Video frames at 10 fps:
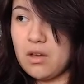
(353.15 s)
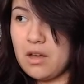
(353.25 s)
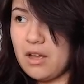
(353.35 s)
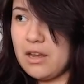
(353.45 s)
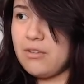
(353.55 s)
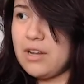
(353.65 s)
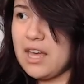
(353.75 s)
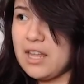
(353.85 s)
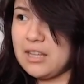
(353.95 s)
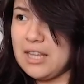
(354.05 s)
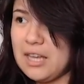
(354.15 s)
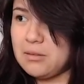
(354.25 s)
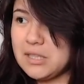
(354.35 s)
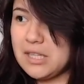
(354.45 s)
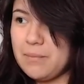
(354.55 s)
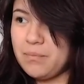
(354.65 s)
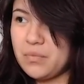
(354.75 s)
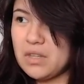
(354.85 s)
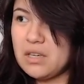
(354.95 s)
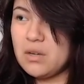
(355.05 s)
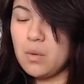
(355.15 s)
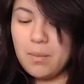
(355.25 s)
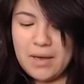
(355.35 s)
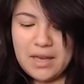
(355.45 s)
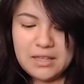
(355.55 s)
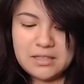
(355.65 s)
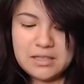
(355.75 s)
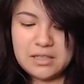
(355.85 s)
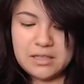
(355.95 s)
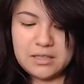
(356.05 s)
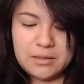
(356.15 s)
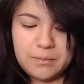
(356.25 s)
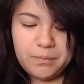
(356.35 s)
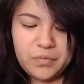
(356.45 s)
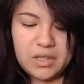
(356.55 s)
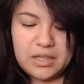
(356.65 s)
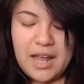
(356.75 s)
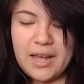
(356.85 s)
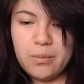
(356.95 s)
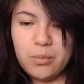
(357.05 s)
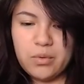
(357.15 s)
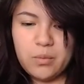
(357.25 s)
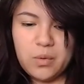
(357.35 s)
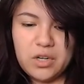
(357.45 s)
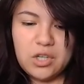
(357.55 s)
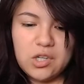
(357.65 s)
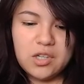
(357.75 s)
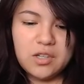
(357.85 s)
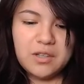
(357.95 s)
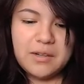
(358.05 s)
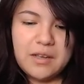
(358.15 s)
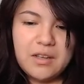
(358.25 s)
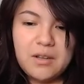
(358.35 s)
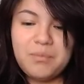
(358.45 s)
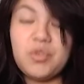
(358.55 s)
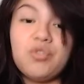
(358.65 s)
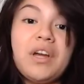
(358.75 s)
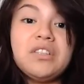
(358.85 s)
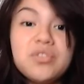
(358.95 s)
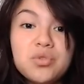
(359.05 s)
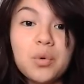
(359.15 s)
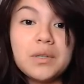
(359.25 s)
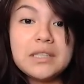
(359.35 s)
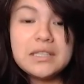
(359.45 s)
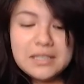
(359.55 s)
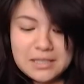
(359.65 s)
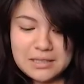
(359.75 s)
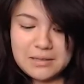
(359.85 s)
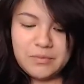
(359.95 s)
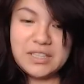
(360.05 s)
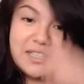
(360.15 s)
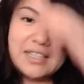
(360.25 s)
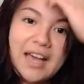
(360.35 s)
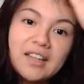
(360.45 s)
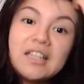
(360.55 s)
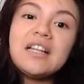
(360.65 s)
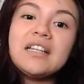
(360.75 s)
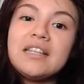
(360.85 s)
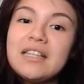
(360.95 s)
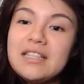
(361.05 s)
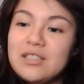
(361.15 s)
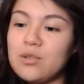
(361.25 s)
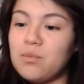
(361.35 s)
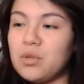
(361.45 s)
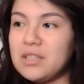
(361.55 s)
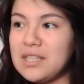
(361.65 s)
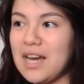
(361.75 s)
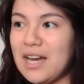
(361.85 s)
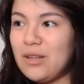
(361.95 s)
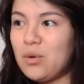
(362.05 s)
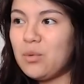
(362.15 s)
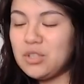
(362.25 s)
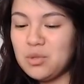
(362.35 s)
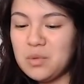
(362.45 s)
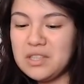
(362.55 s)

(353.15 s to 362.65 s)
Every app has that. Wattpad is an app where you can write stories exactly like this. You put title, what you want to